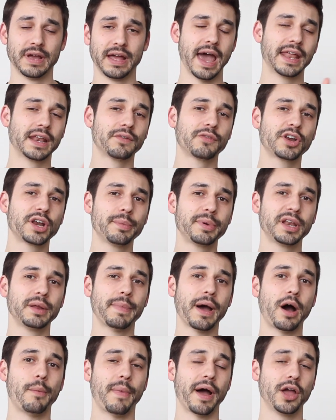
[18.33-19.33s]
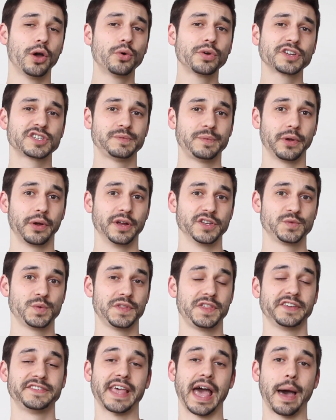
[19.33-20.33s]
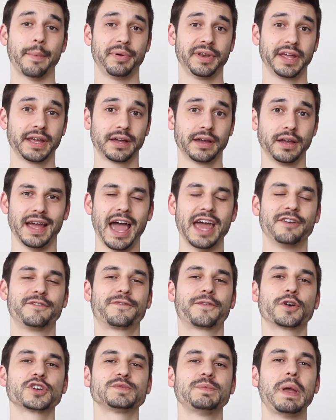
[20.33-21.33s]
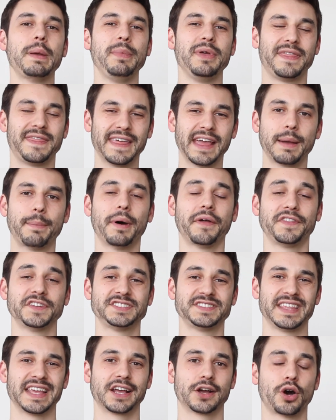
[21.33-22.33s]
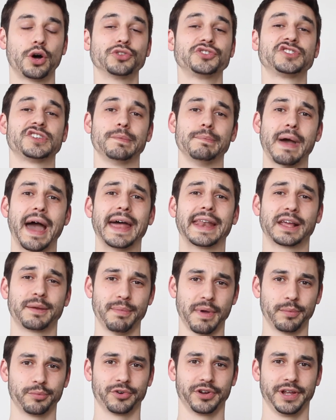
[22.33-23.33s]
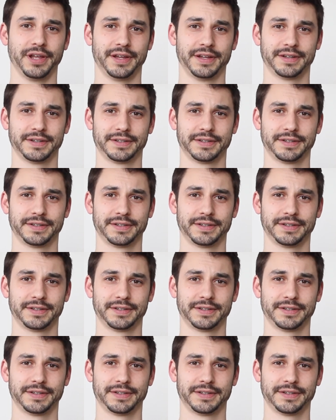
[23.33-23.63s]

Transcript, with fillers: and a little bit about my own experience with this happening, and first made me think about this thing called somatic memory.